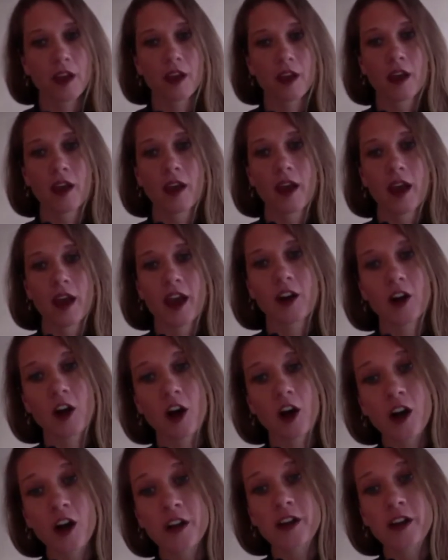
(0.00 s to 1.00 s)
And
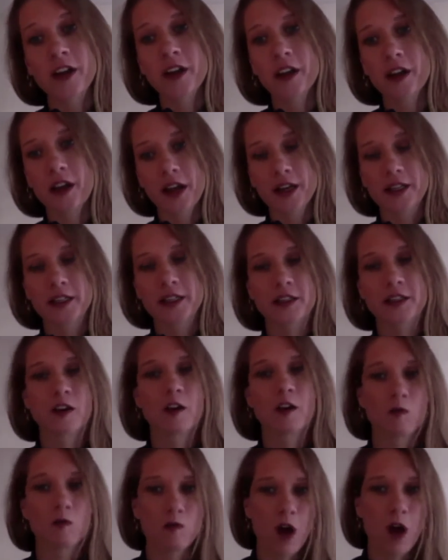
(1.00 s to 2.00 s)
currently, I still
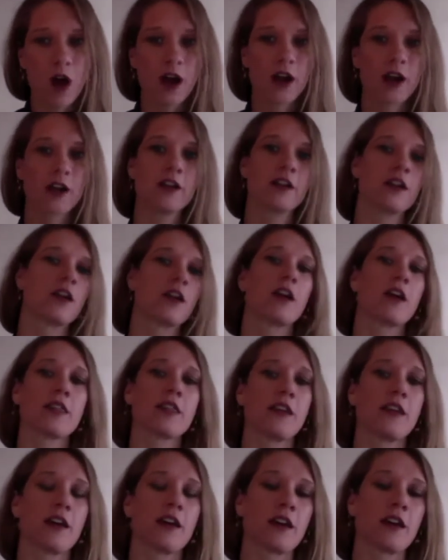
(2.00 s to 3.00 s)
run
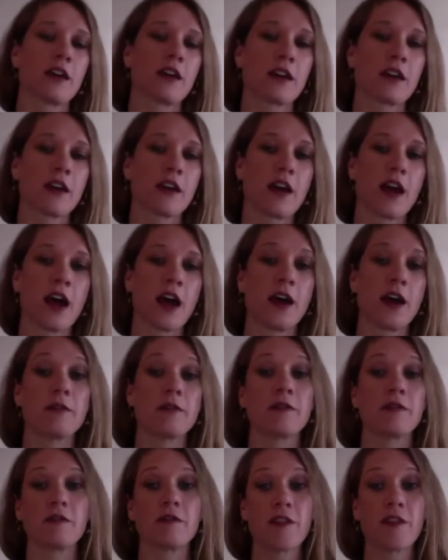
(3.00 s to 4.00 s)
the
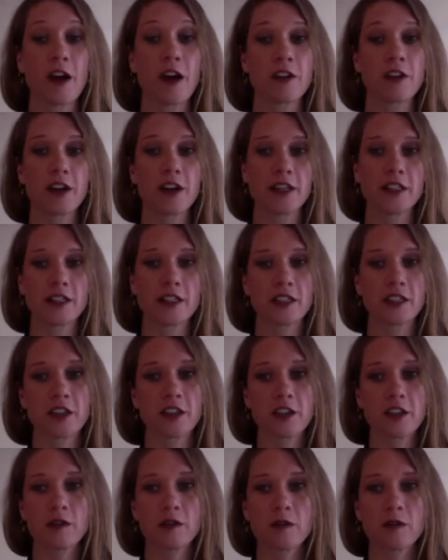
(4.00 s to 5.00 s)
Founder Institute,
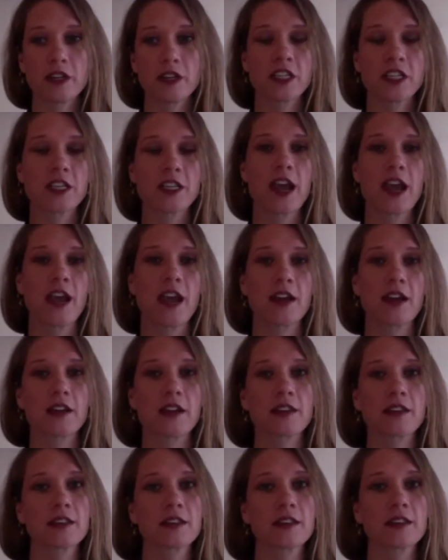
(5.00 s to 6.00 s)
which
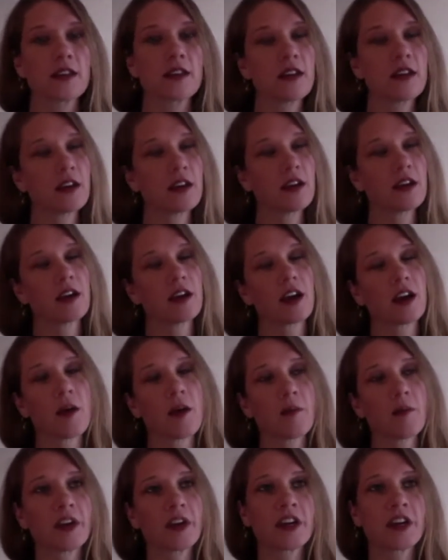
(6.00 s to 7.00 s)
takes
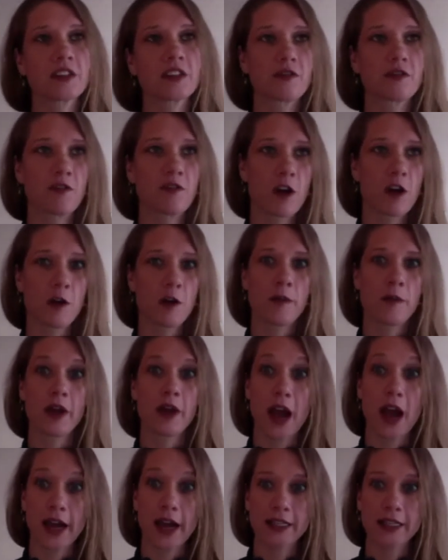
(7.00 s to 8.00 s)
companies from
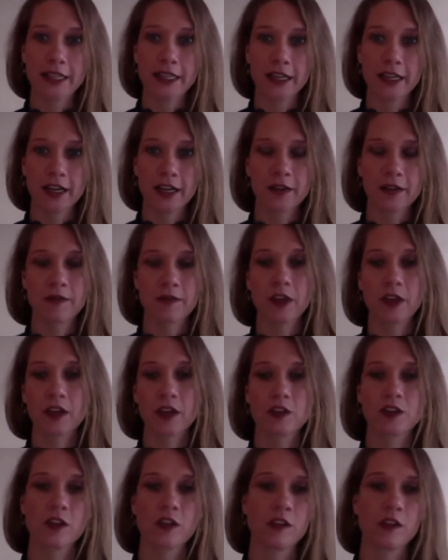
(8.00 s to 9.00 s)
an idea
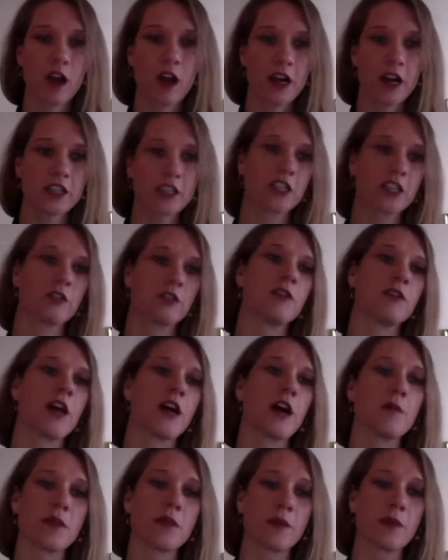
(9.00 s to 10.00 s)
to launch, and we
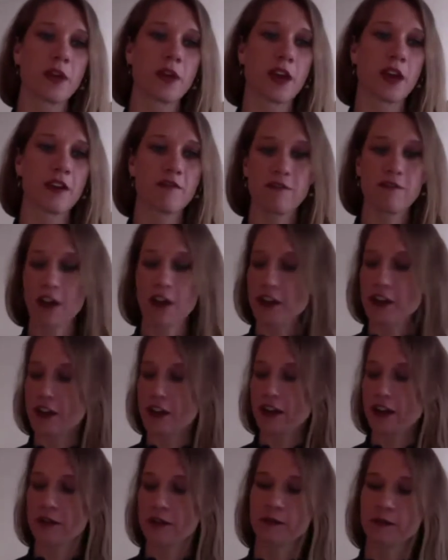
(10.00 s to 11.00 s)
help them get
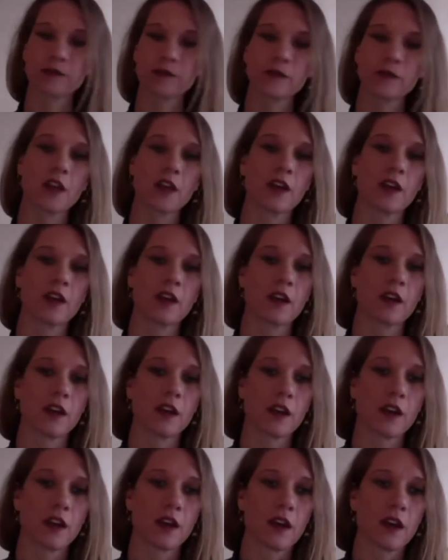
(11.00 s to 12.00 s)
funded.
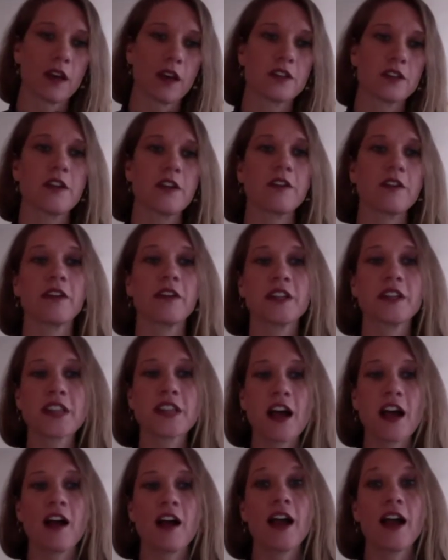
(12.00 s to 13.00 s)
So you can tell
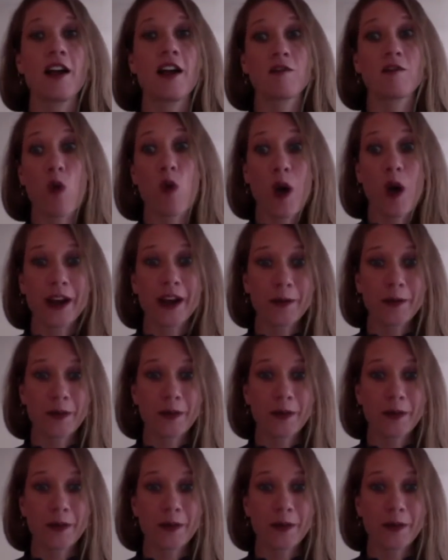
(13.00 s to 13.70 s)
I have quite a bit of